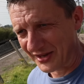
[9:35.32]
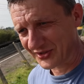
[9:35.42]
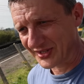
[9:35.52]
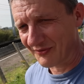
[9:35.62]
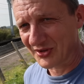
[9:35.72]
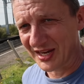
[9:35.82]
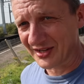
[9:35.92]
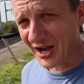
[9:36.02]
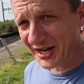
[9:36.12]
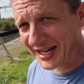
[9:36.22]
thousand
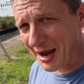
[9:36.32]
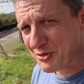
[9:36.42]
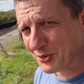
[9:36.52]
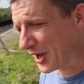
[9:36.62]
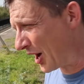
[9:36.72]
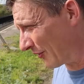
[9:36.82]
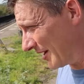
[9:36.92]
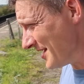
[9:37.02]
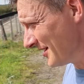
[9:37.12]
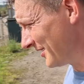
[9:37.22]
seventeen, kind of came through in a
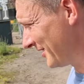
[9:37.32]
hurry.